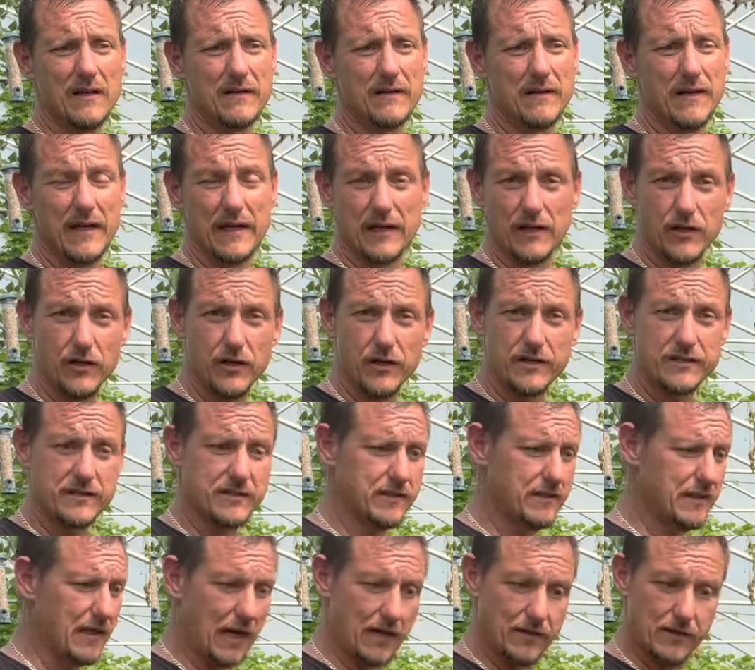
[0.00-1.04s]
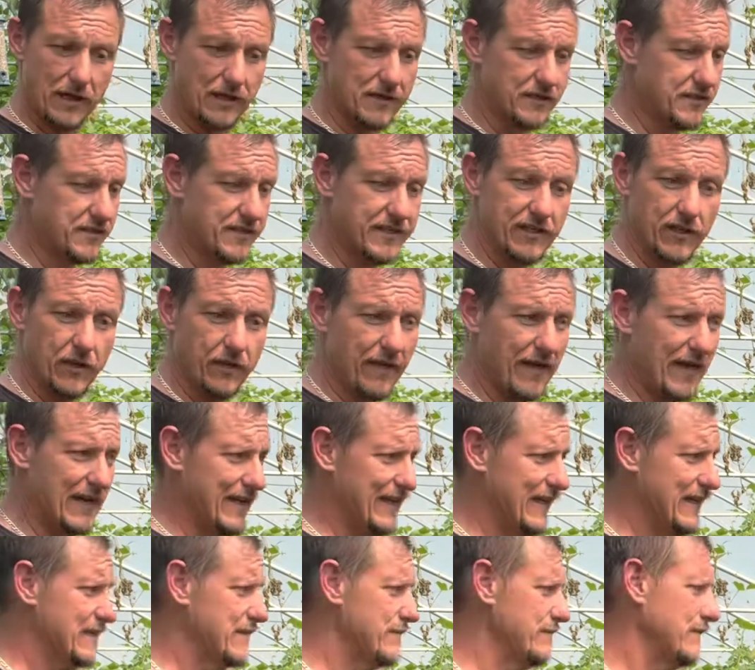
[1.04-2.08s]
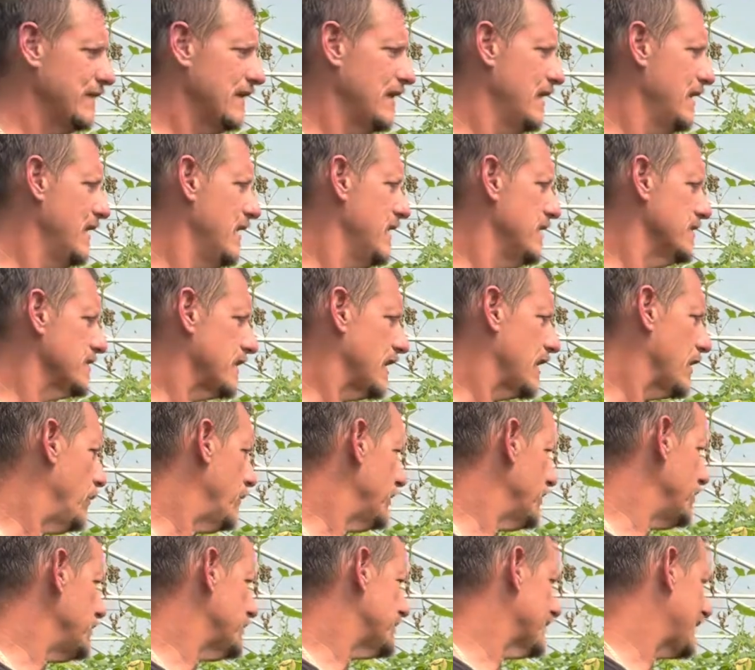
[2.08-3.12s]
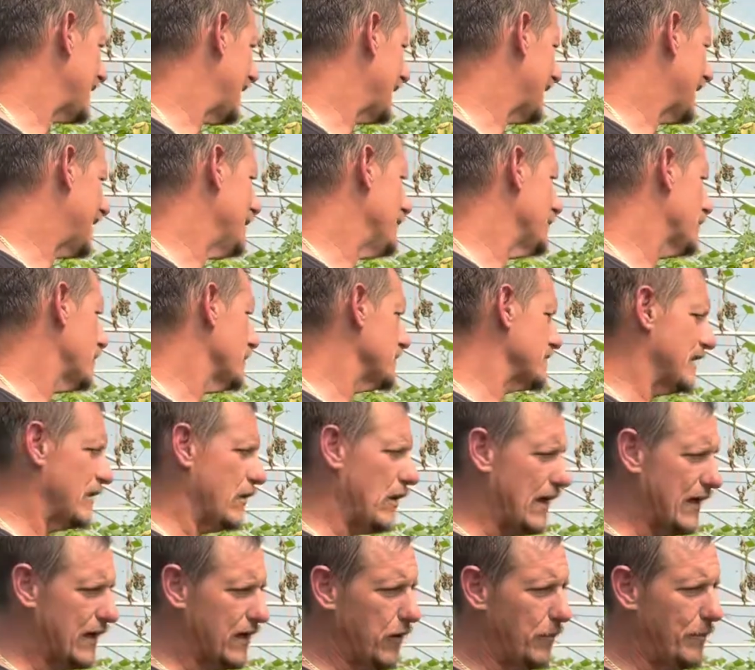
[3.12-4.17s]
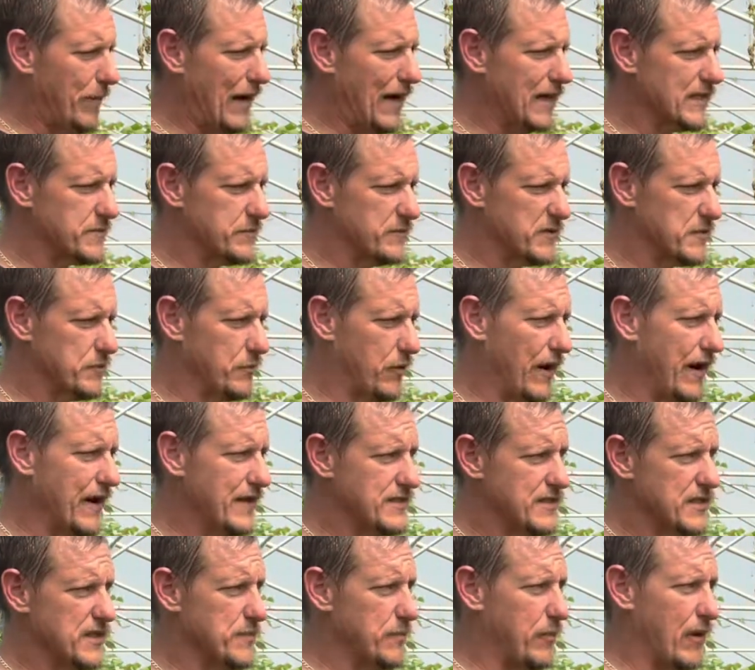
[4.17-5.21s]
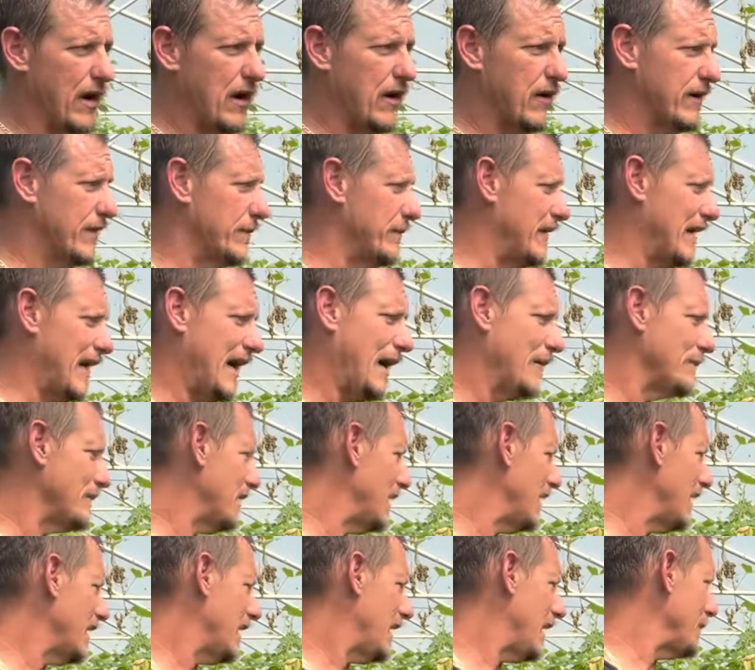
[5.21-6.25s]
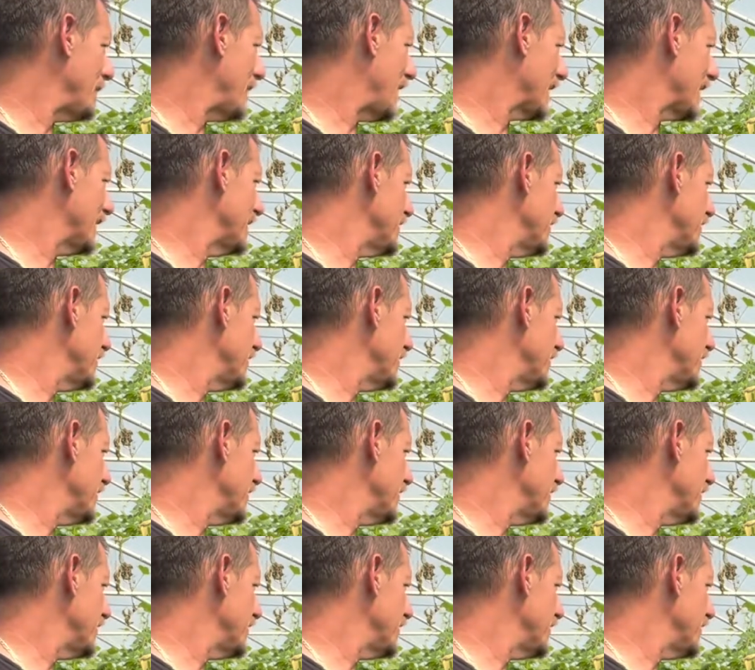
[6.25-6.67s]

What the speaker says: it cooks it. I just till that in, so I don't want to use any kind of chemicals. I know I can go buy some sprays and spray on it, but I'm not going to